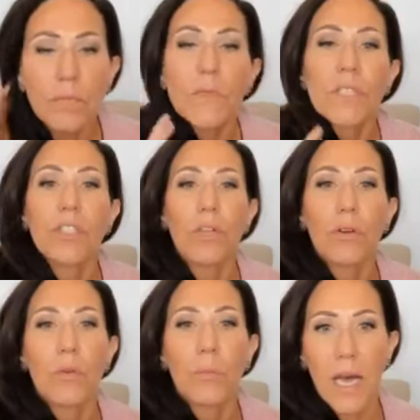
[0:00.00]

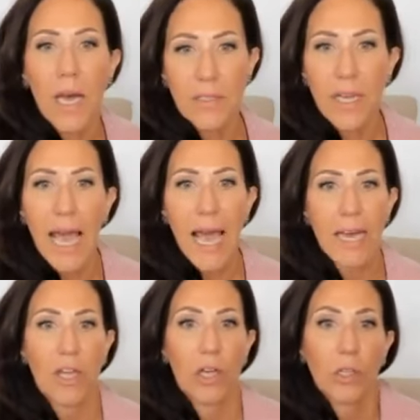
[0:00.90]
So pasta has
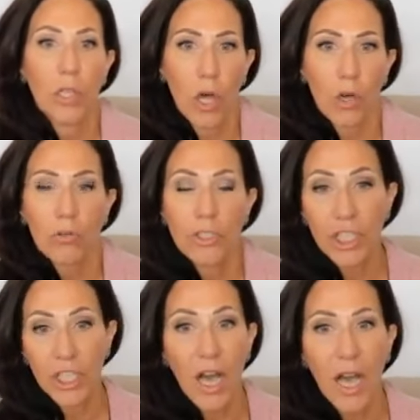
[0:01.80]
a low
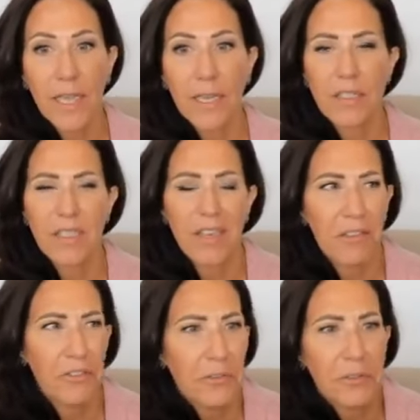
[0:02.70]
GI. It's like
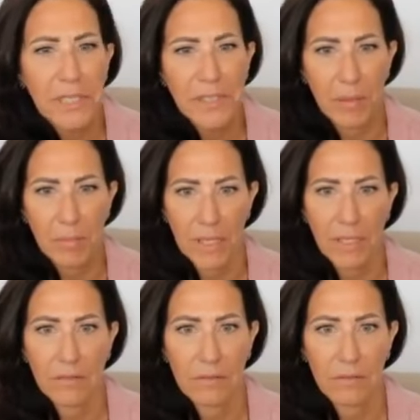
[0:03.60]
30 something,
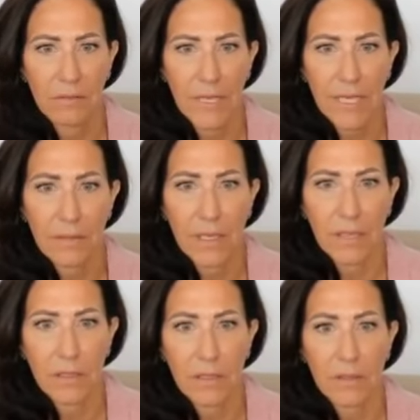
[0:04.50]
right?
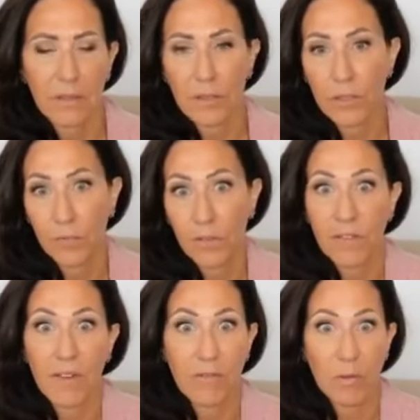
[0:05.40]
So
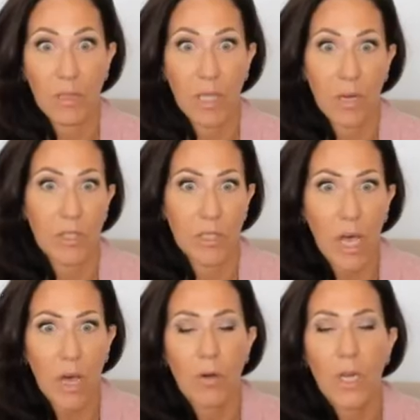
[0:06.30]
55 or below is
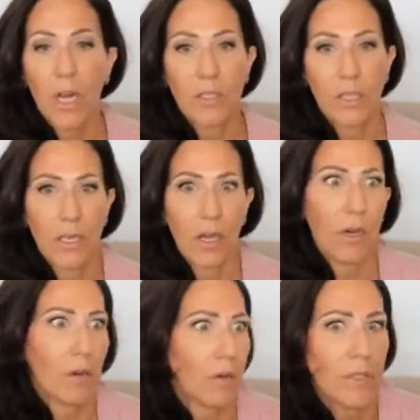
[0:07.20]
low. So you think,
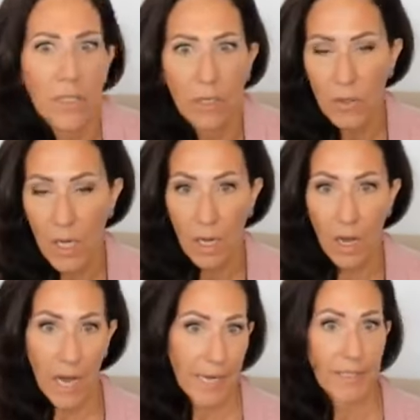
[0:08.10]
oh, you know,
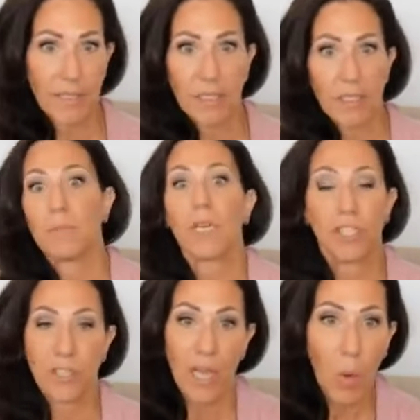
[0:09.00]
I can eat as much
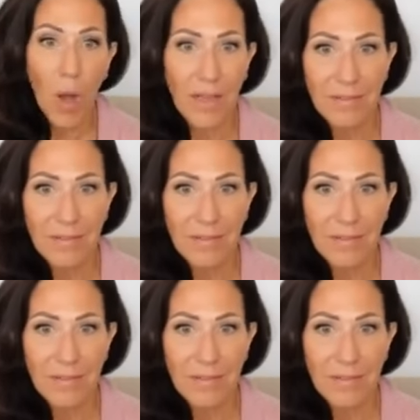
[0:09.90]
as I want.